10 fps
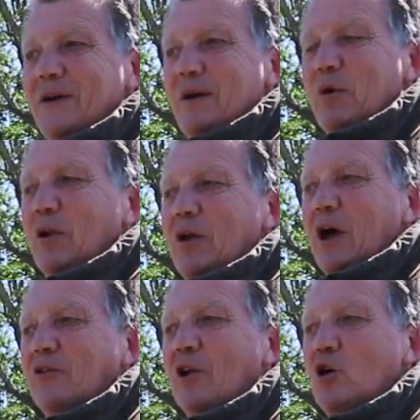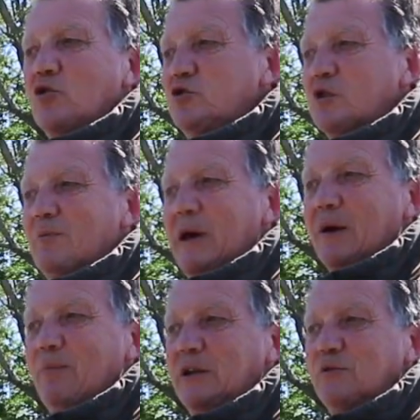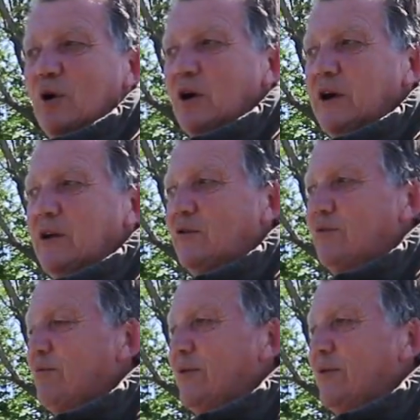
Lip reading: but as loud as you can make a beach buggy and as